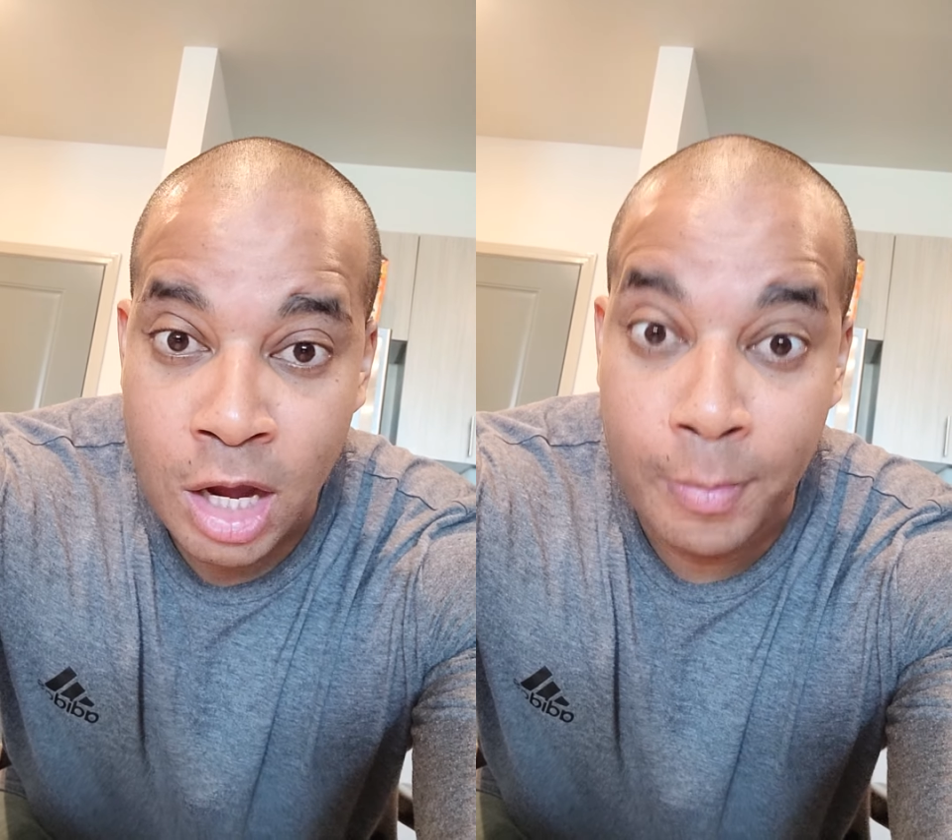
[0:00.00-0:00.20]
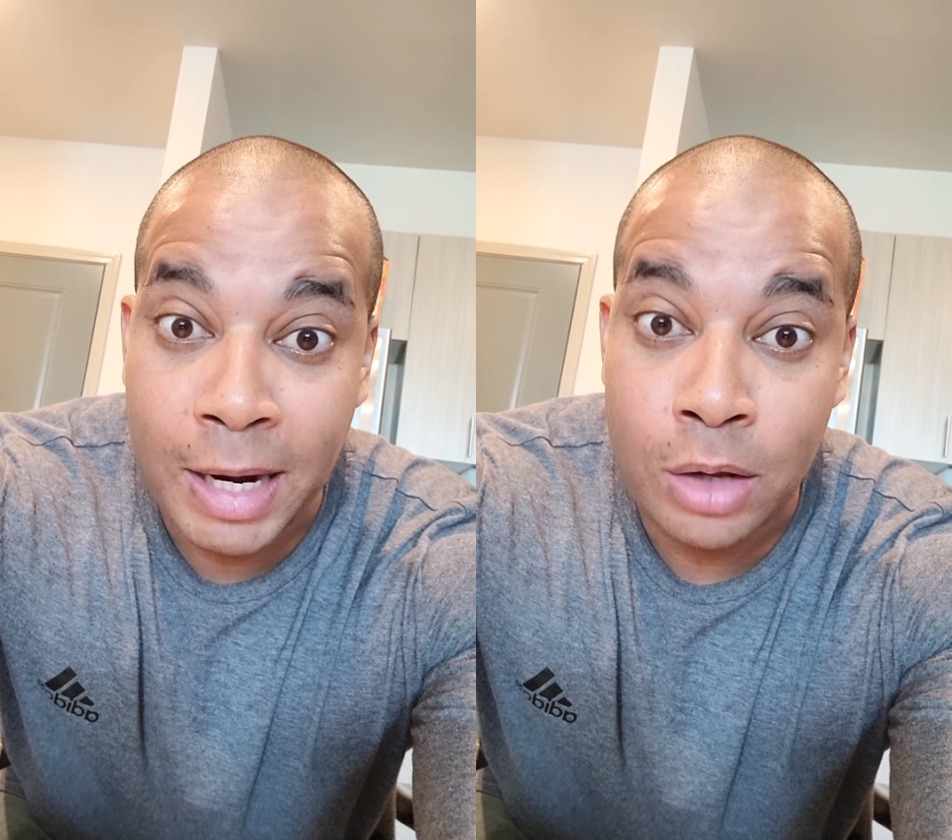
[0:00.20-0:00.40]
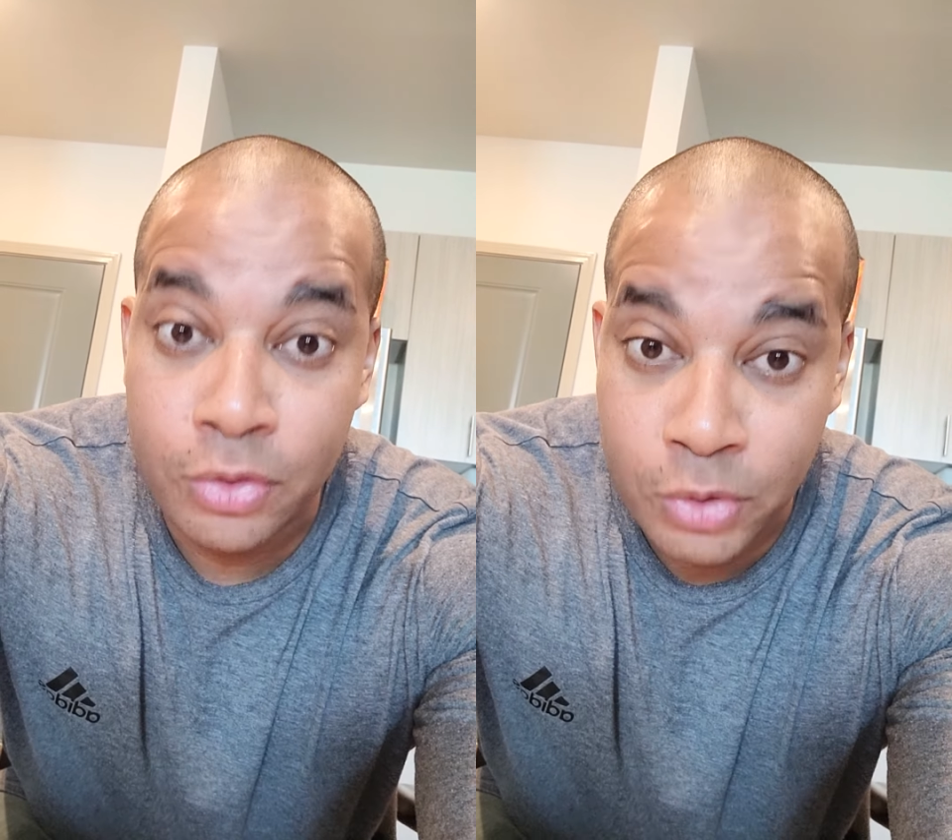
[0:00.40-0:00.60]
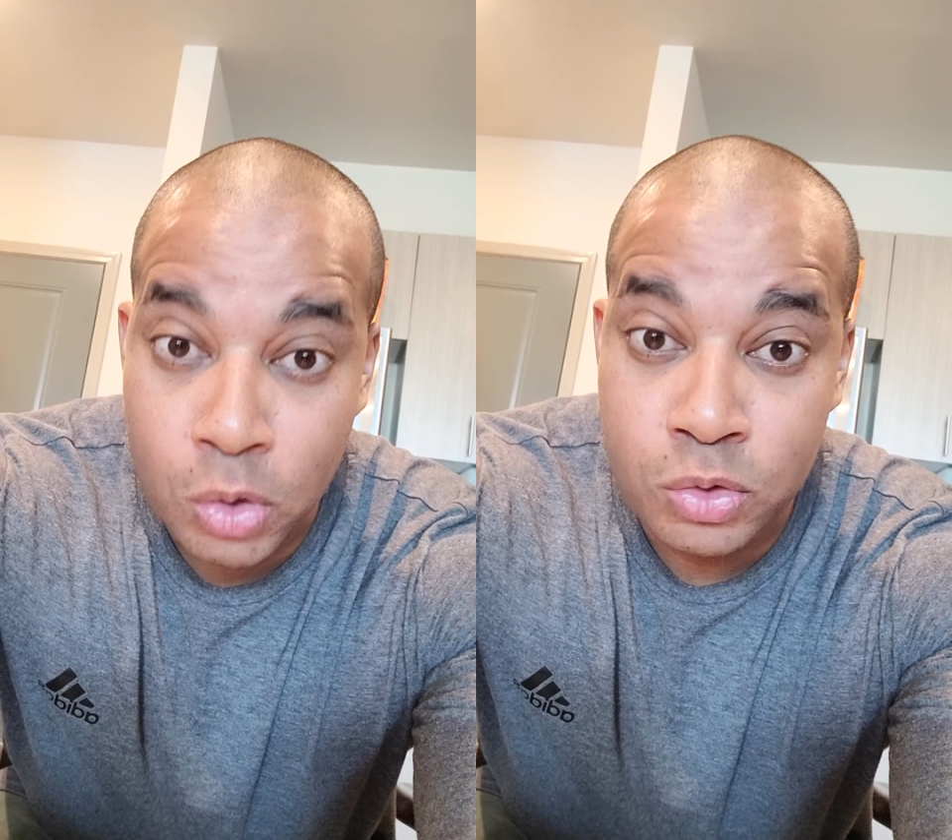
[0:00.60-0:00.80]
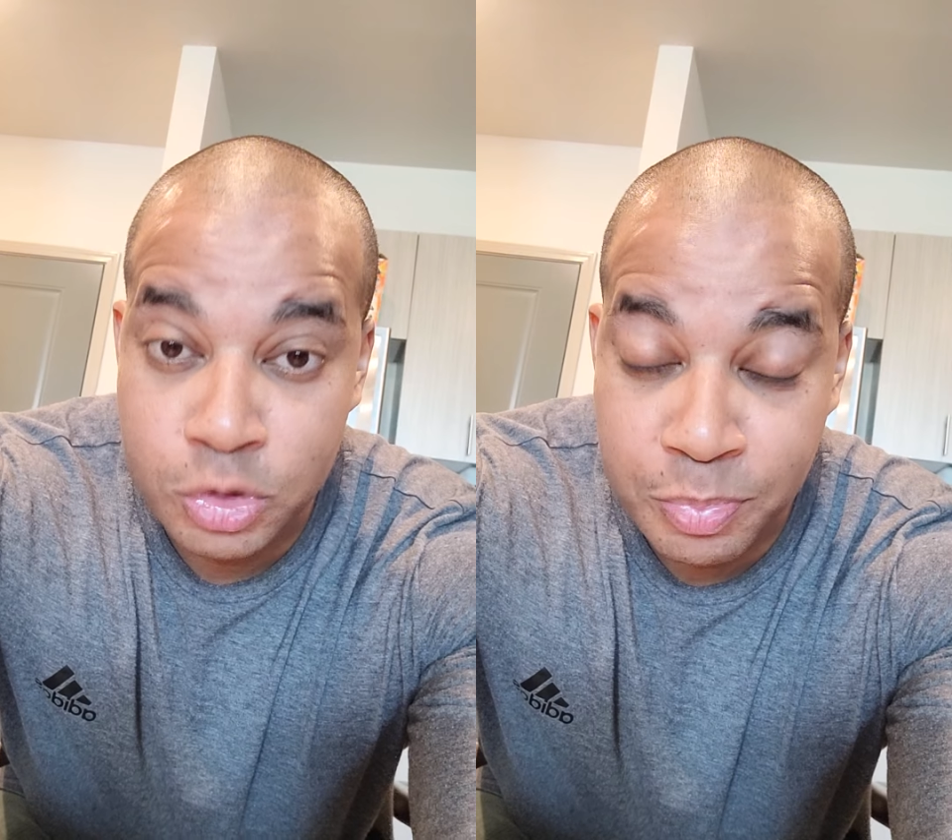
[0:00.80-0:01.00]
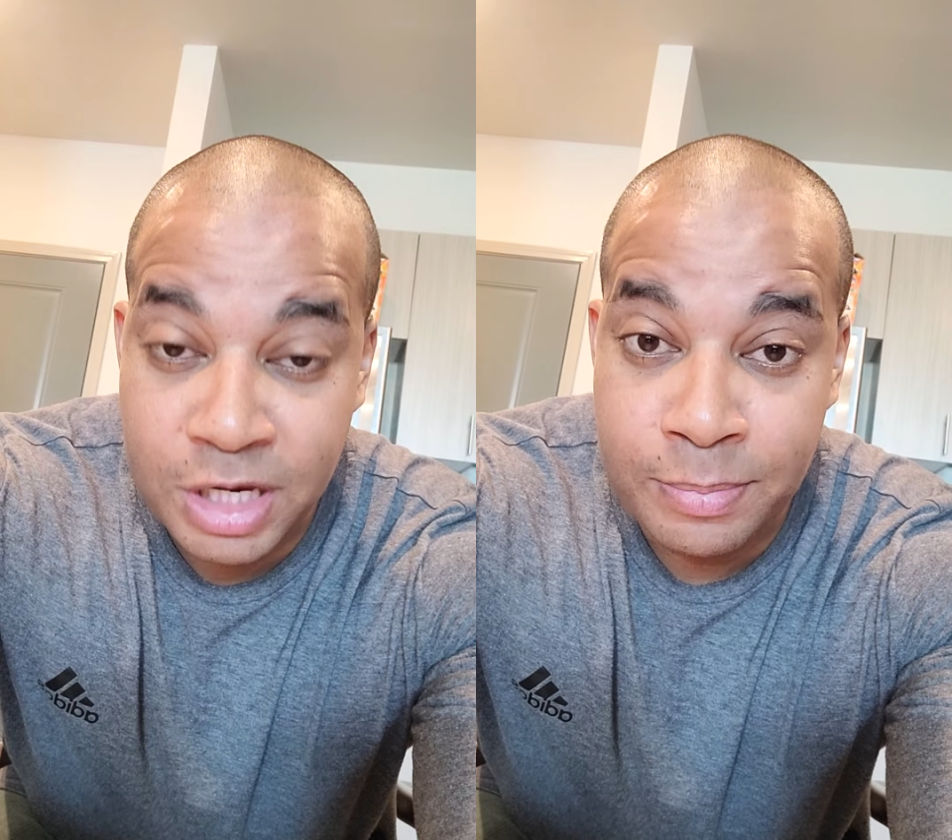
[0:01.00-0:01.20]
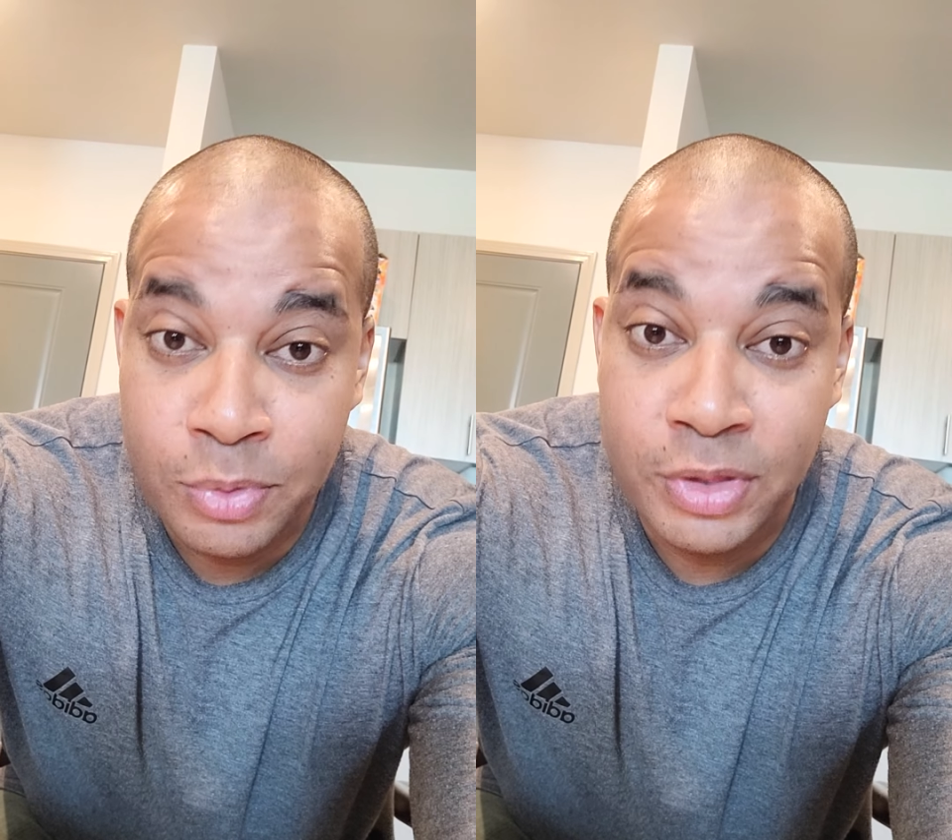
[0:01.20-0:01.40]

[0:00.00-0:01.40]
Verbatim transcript: about those people